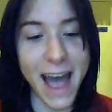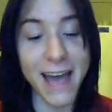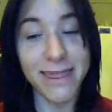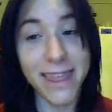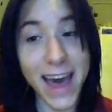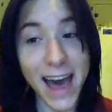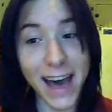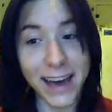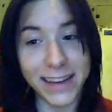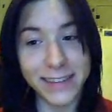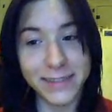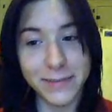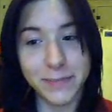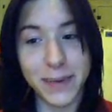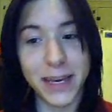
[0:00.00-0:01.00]
And
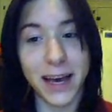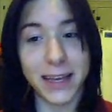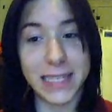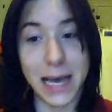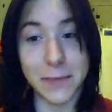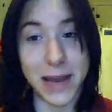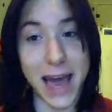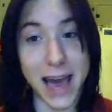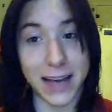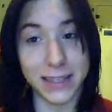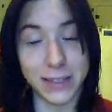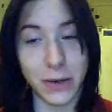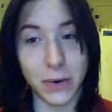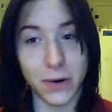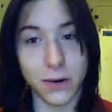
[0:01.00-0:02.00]
then, because I'm an
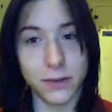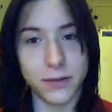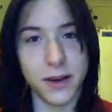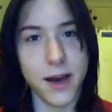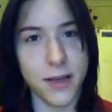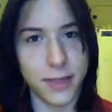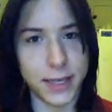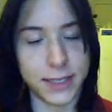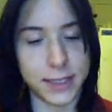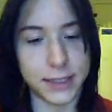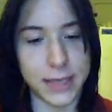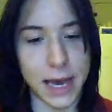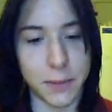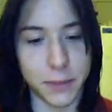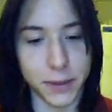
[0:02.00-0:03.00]
asshole in this
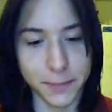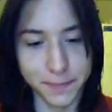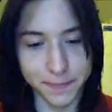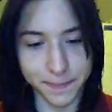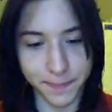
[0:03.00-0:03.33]
example,